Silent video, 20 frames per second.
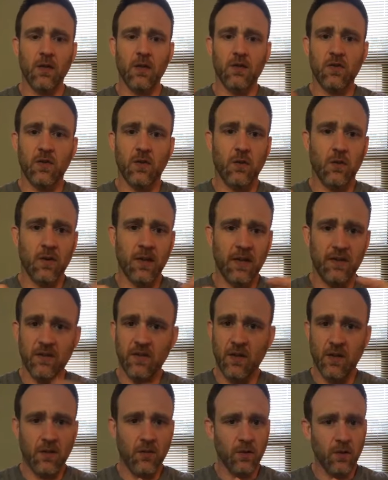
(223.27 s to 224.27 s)
So
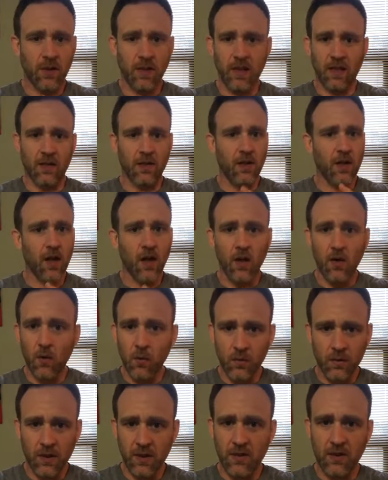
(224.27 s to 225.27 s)
that's not
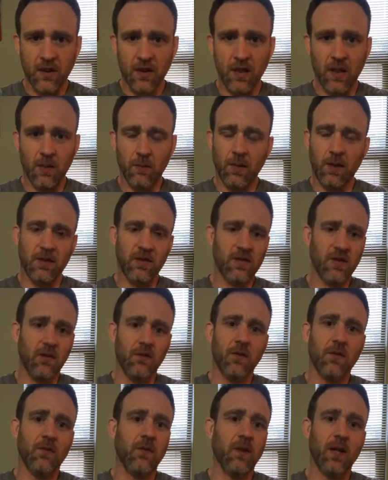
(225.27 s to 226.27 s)
only talking about
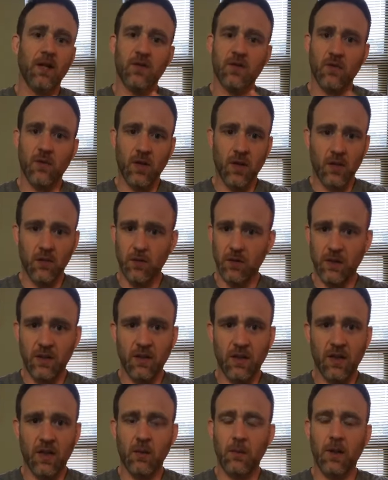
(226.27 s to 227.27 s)
self-defense or not only
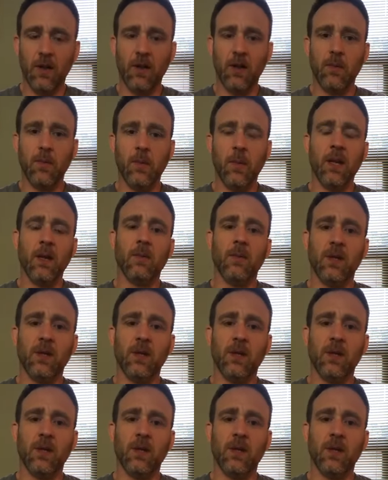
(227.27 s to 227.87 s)
talking about MMA,